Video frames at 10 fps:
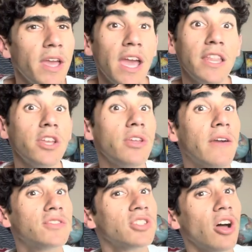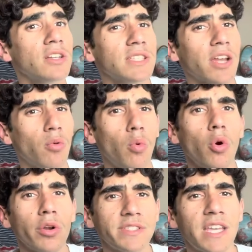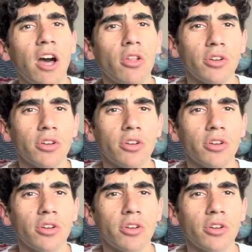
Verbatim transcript: And then you have songs like War is Hell or